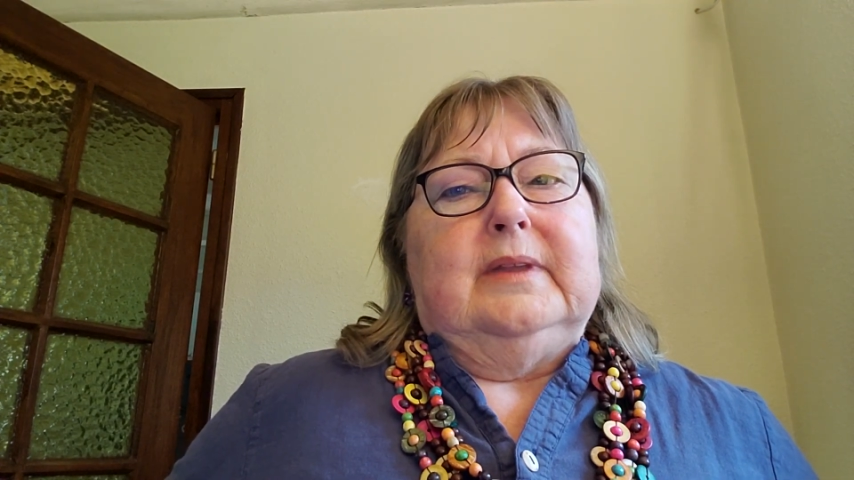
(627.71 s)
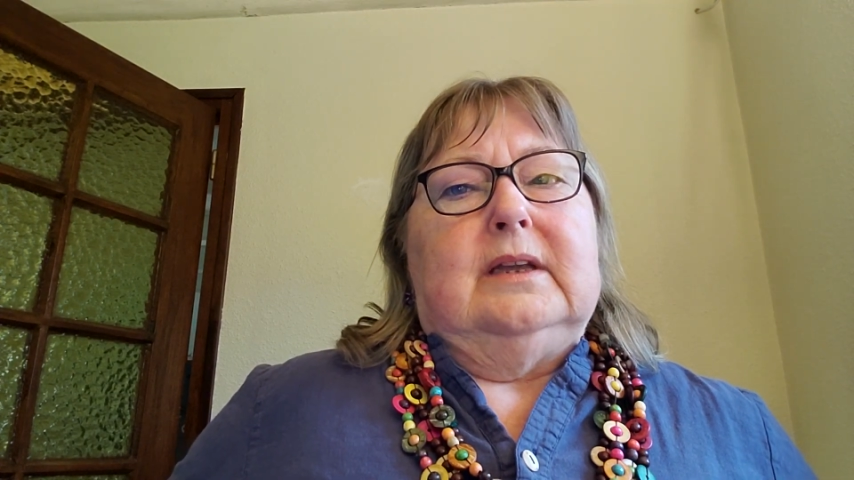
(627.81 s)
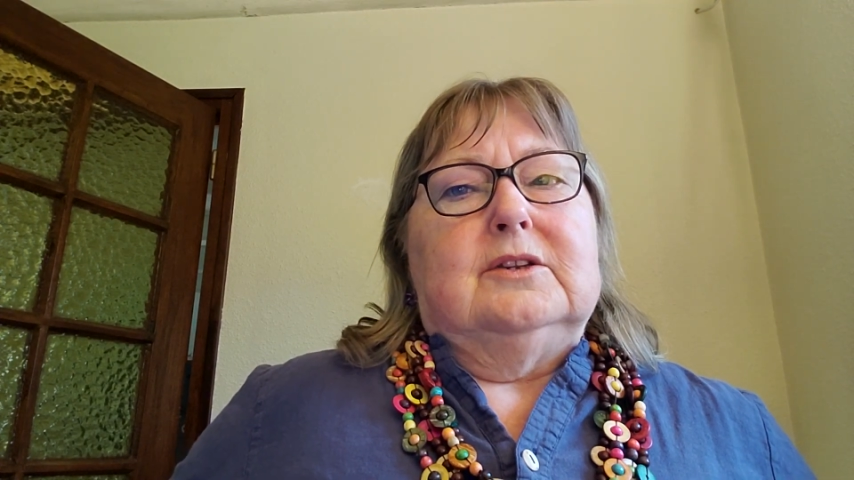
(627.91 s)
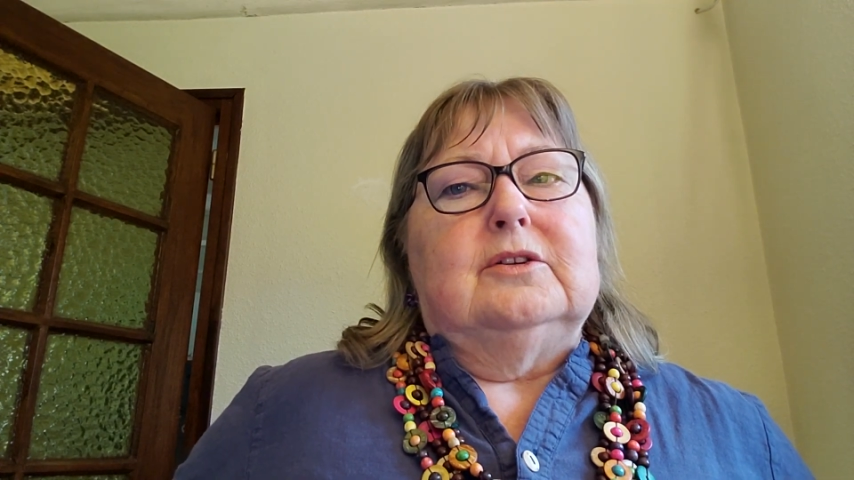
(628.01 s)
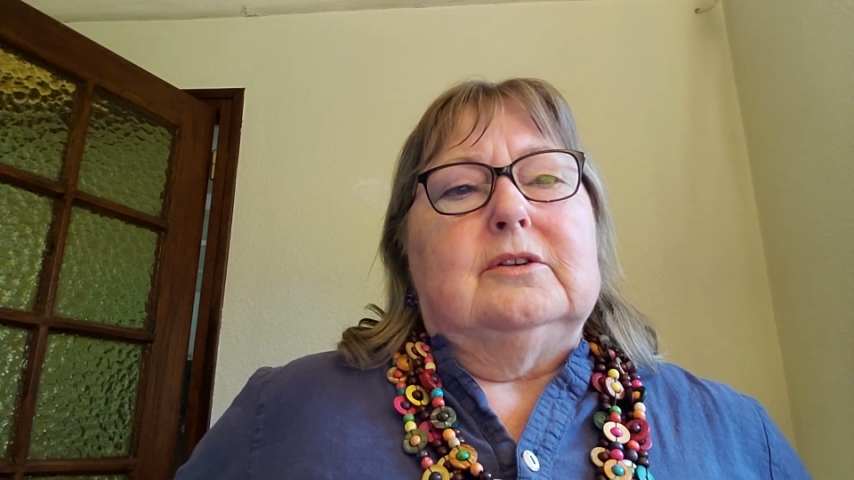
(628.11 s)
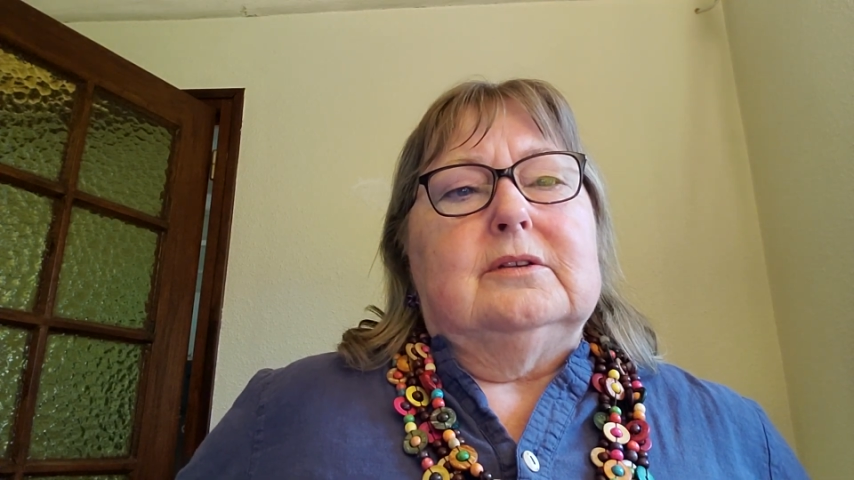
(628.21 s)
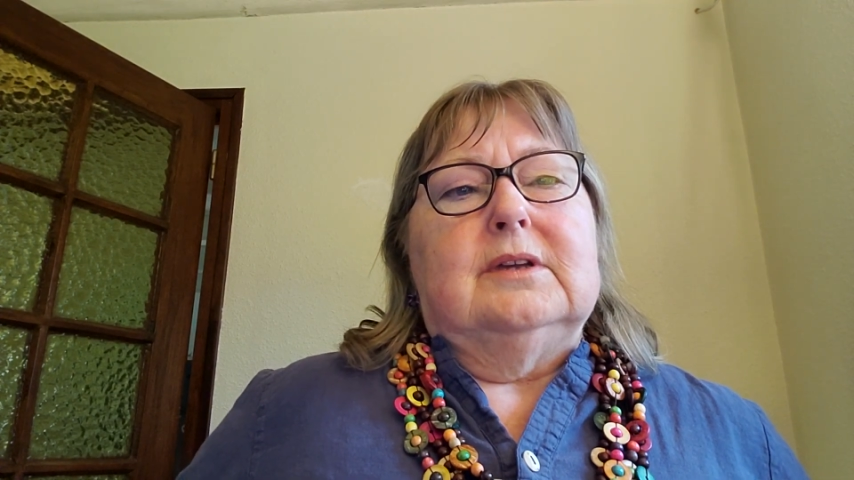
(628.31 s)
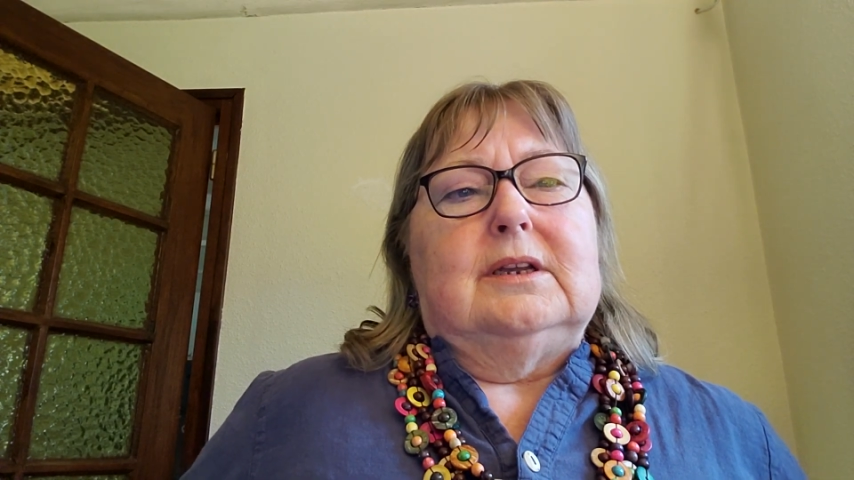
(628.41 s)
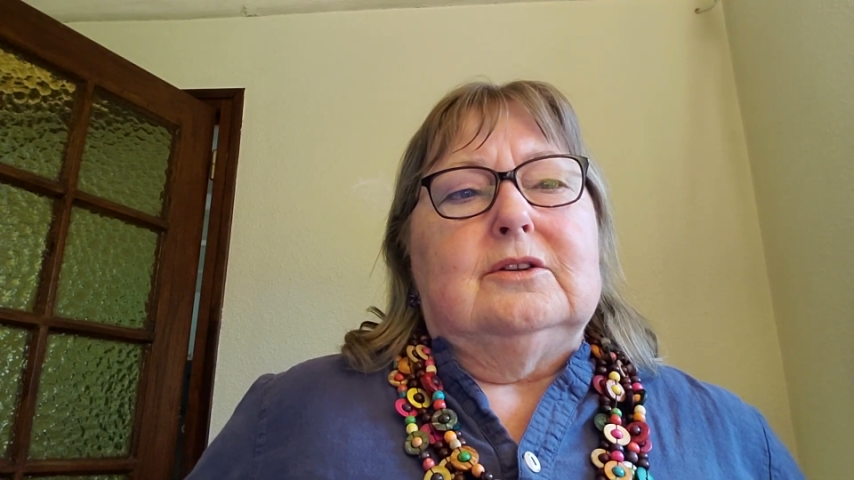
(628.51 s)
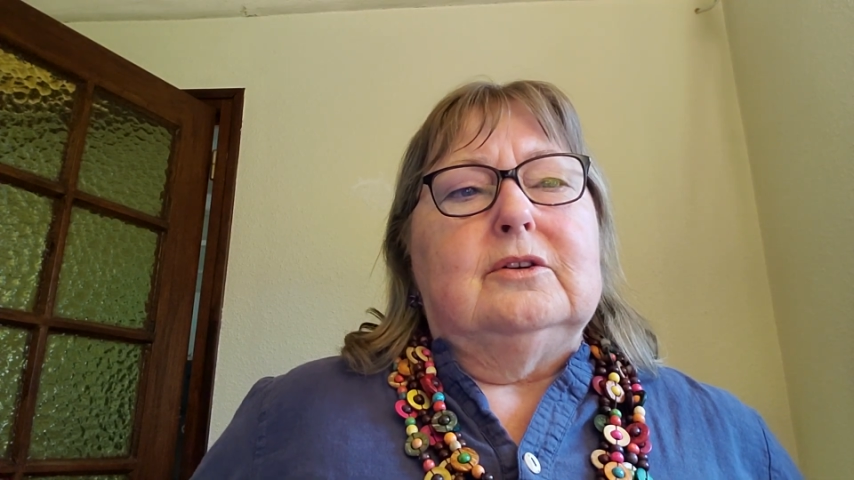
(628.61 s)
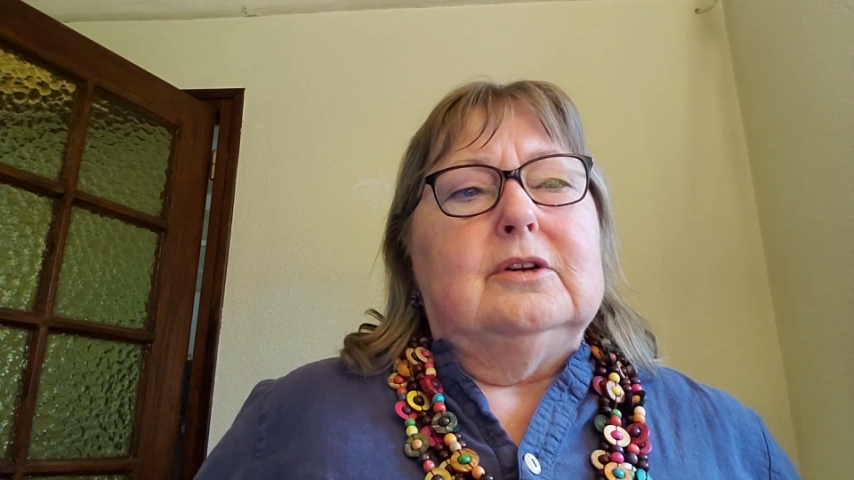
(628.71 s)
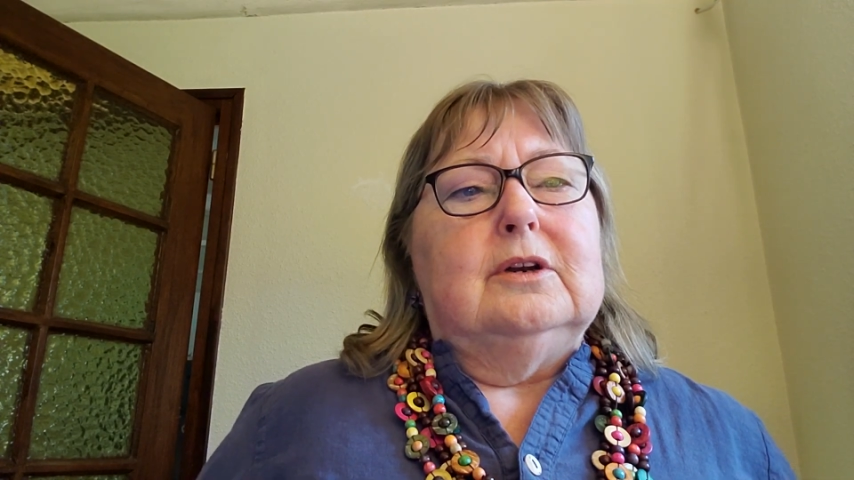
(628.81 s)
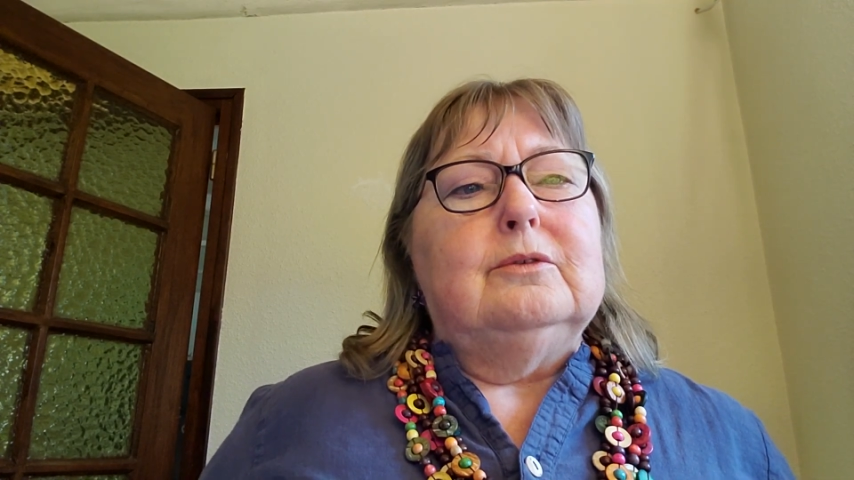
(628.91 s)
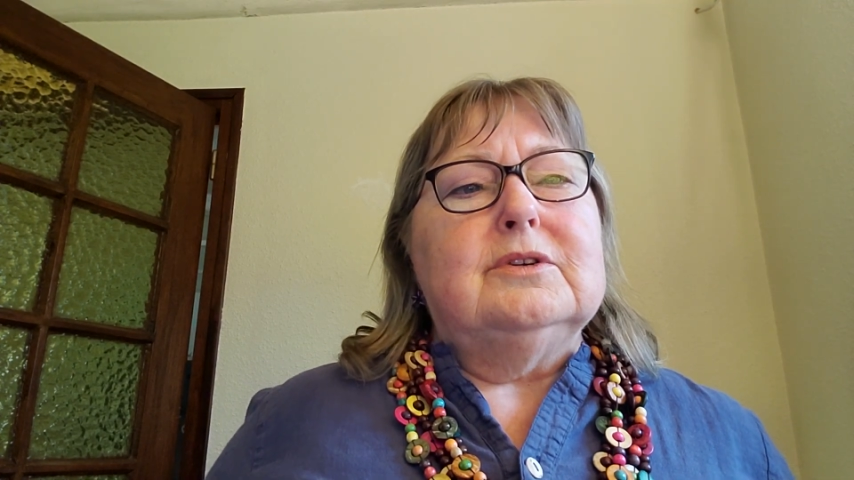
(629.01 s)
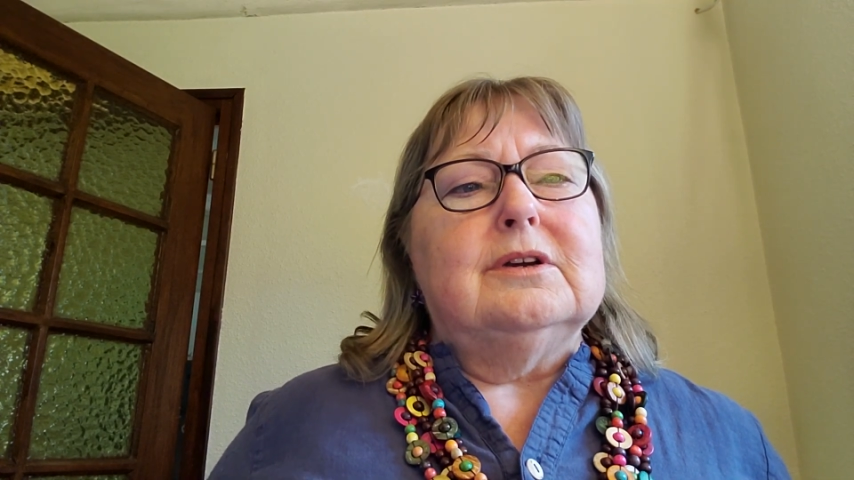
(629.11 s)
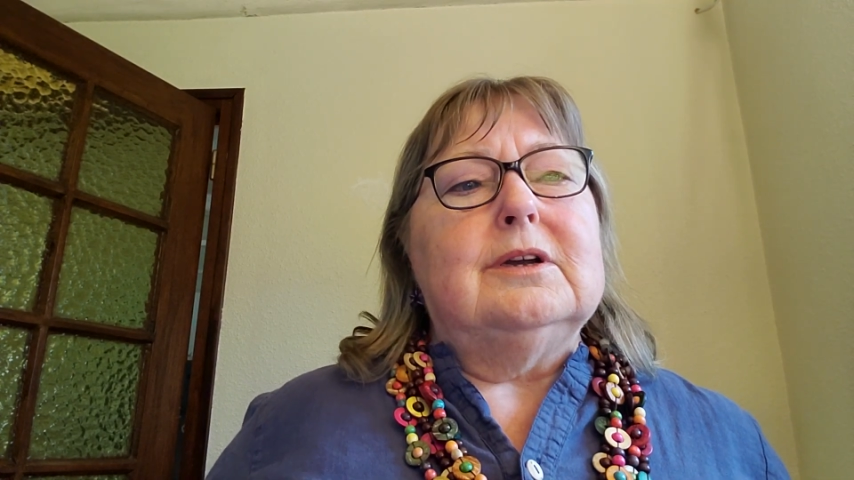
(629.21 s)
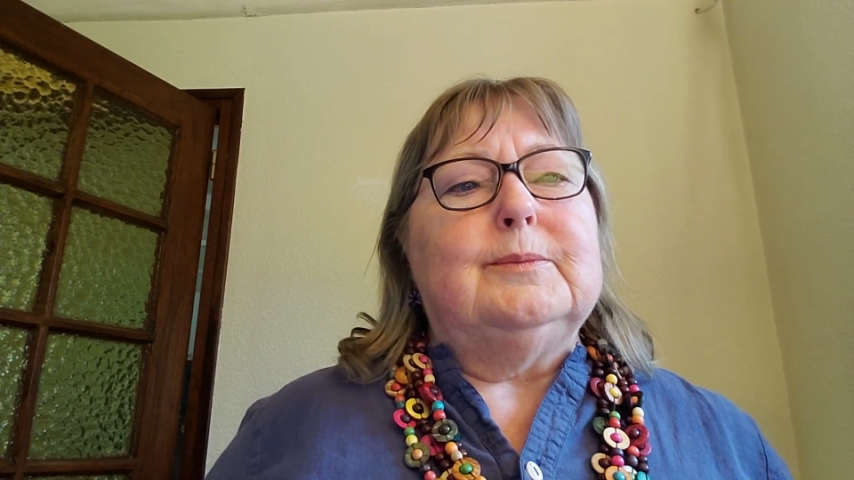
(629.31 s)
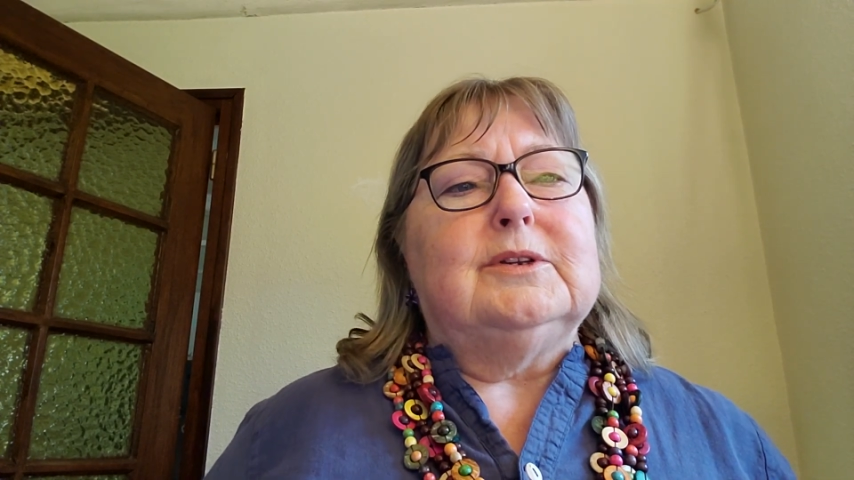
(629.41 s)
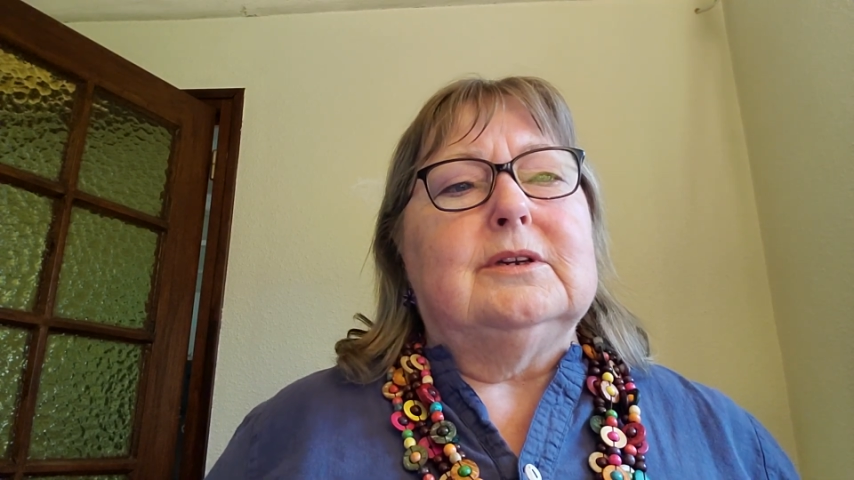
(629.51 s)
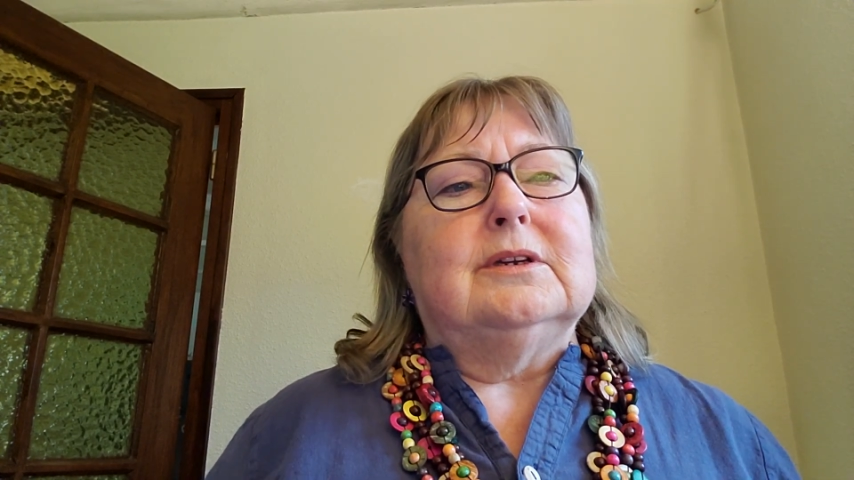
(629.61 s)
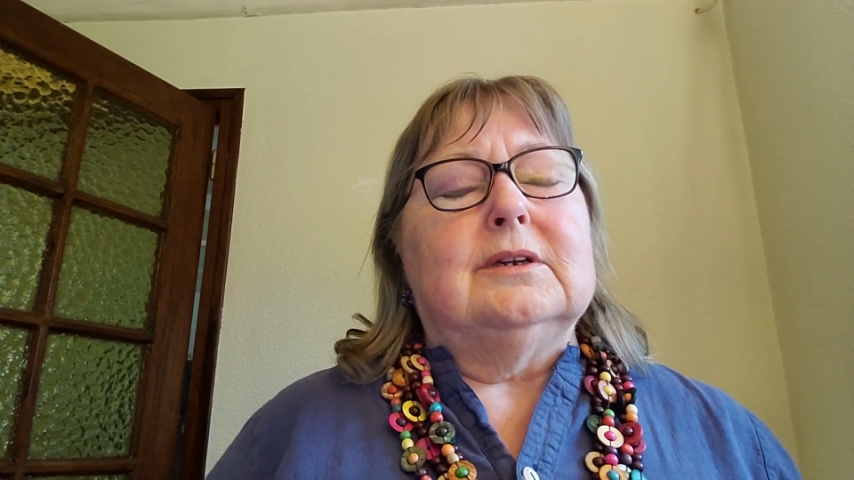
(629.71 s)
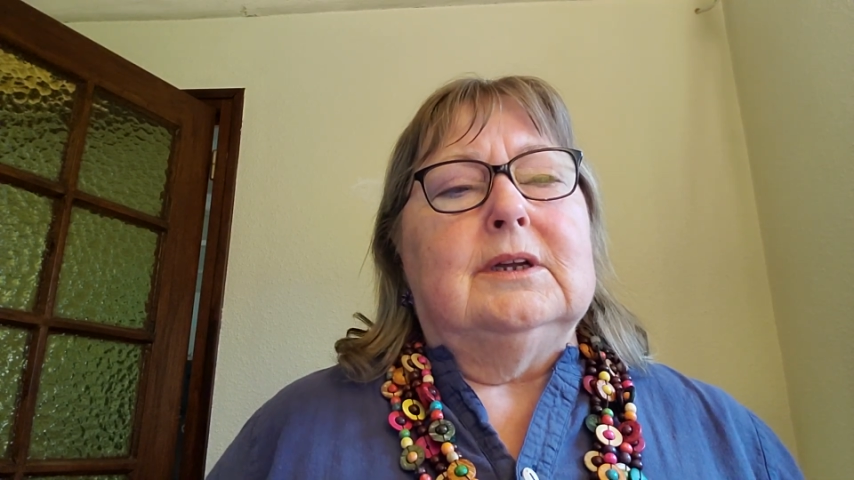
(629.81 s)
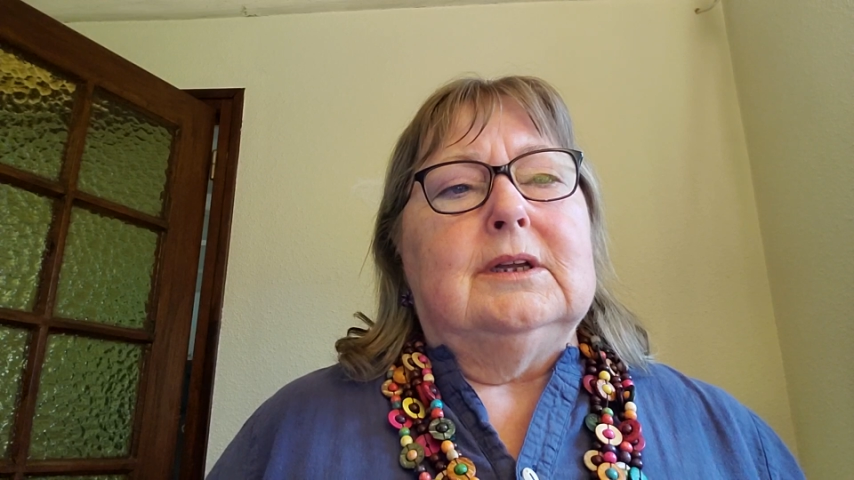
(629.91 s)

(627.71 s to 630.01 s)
it took a long time to